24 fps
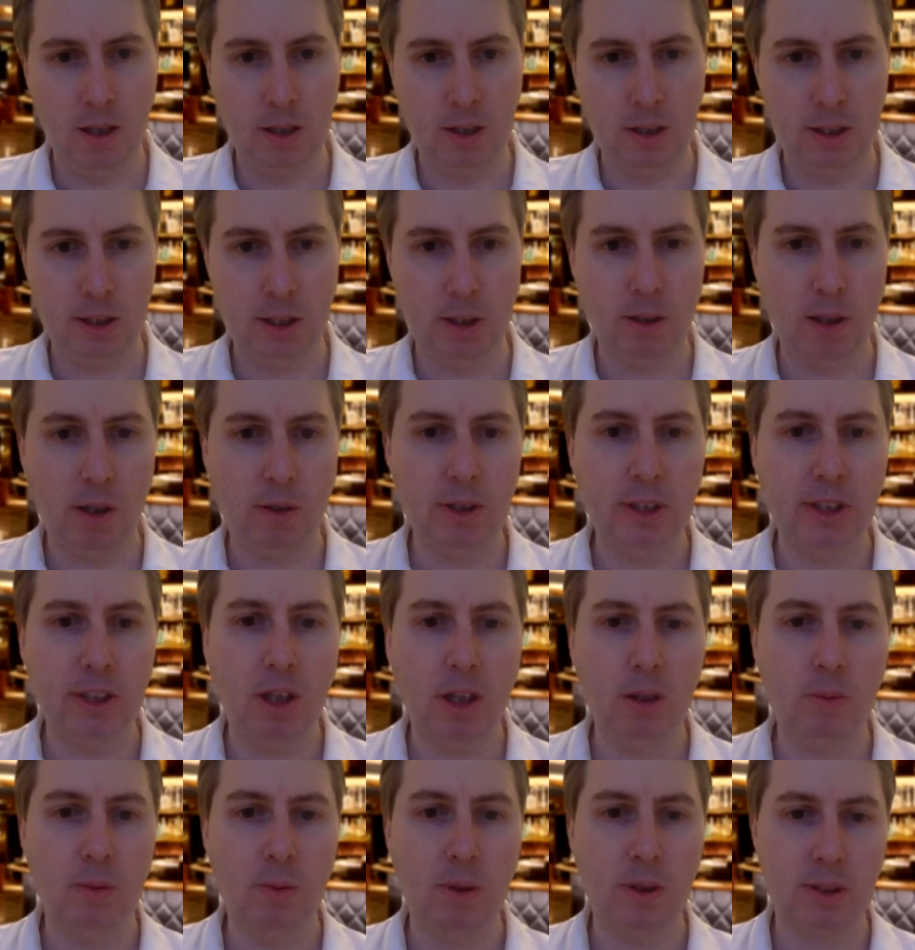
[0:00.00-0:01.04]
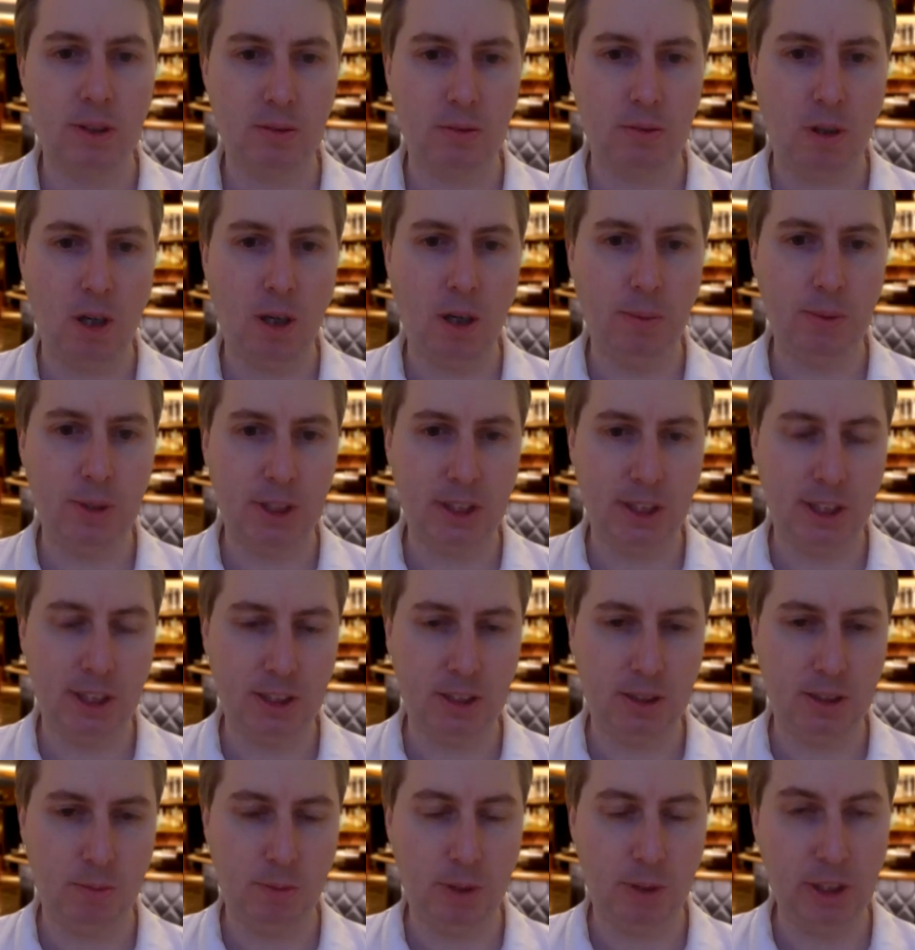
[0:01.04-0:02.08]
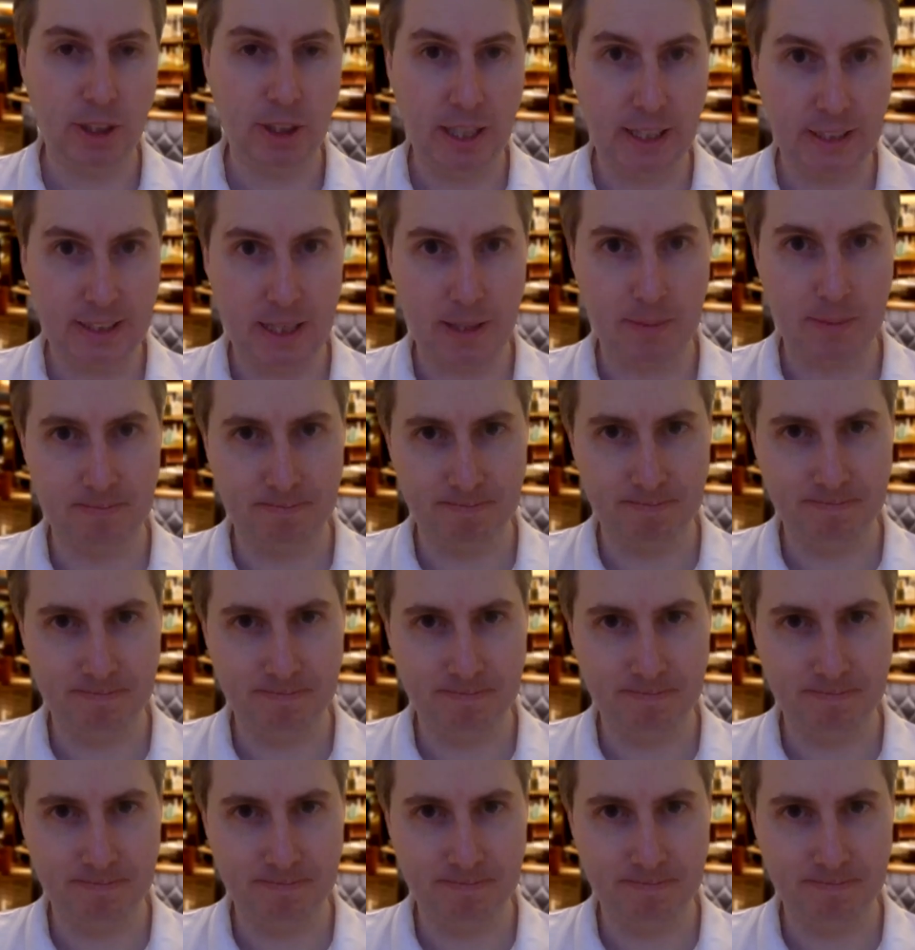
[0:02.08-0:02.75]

You'll only know what the right option is when you get there.